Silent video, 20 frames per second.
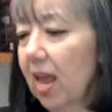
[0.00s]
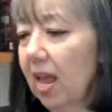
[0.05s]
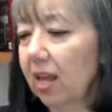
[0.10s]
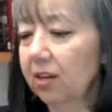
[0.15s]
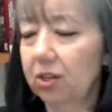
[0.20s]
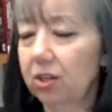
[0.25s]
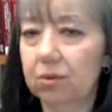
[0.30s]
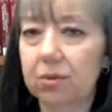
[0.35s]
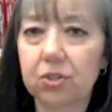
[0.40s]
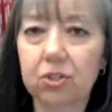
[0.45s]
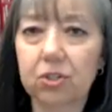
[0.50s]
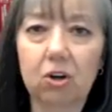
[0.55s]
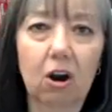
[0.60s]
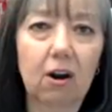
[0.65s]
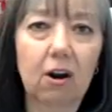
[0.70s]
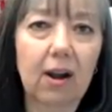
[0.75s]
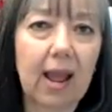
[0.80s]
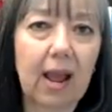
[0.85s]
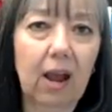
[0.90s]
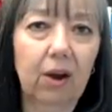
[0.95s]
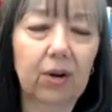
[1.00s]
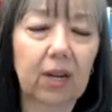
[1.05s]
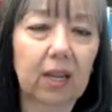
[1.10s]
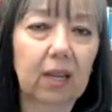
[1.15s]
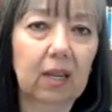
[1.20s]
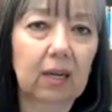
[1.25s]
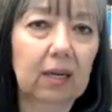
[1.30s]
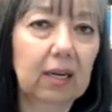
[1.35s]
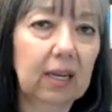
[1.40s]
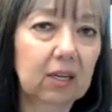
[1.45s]
and you start out
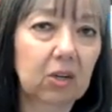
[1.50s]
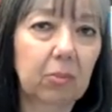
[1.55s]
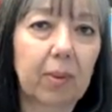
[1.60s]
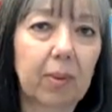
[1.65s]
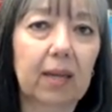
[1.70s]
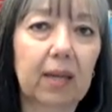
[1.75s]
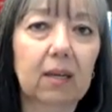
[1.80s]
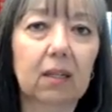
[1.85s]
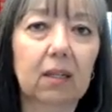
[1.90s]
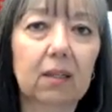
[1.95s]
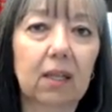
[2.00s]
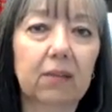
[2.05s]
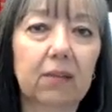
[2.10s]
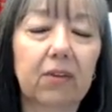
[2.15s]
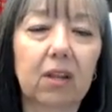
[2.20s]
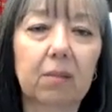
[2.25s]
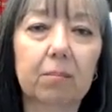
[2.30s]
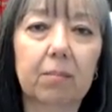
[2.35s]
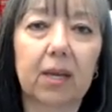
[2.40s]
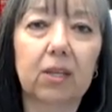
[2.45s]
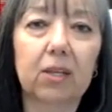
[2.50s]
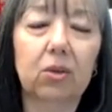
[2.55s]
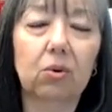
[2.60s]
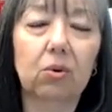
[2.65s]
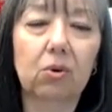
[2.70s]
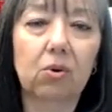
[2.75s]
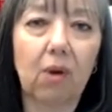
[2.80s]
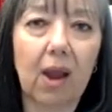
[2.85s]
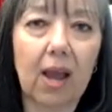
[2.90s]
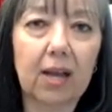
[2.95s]
in independent living, but you
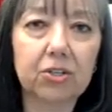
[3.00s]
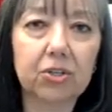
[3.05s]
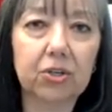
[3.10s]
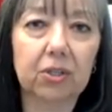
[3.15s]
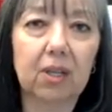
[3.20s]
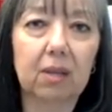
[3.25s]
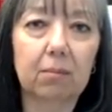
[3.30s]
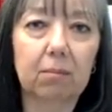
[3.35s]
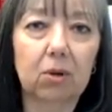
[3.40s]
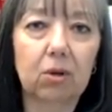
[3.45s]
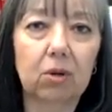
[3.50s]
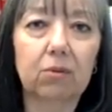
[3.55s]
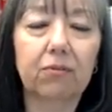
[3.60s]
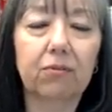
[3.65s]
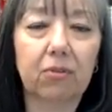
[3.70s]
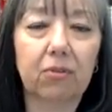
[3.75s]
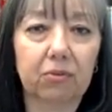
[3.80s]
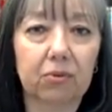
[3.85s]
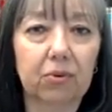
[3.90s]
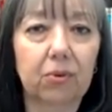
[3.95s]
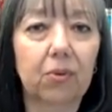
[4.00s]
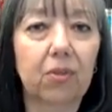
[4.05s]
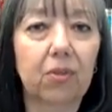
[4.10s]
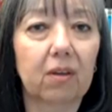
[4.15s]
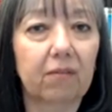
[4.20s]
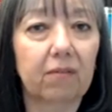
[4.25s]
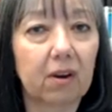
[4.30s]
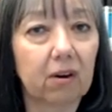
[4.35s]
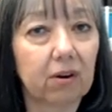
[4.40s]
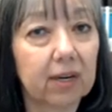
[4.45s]
gradually move through
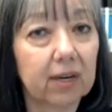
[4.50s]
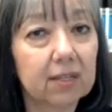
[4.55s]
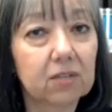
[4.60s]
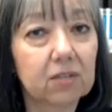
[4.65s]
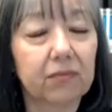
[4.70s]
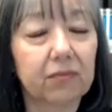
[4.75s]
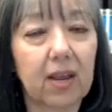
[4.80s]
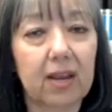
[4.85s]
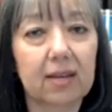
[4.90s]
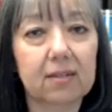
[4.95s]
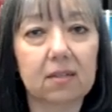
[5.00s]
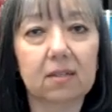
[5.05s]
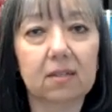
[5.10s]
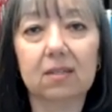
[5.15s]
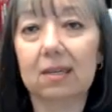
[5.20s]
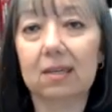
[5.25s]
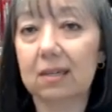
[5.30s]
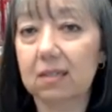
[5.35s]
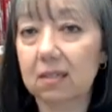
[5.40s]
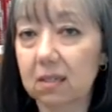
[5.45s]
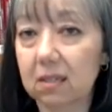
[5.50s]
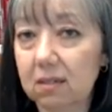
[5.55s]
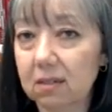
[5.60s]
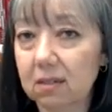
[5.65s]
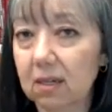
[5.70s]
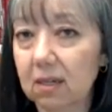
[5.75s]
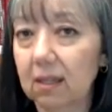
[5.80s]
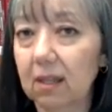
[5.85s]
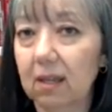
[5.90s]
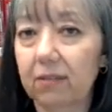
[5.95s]
the various phases
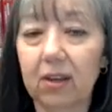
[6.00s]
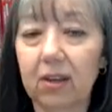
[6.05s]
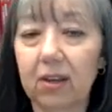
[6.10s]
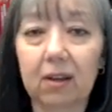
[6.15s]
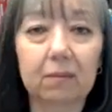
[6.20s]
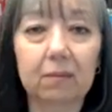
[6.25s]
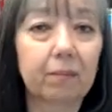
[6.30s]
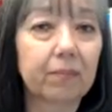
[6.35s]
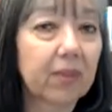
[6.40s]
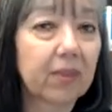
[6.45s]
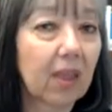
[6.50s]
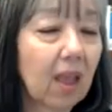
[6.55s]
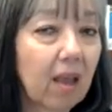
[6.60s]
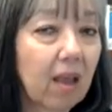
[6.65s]
assisted living,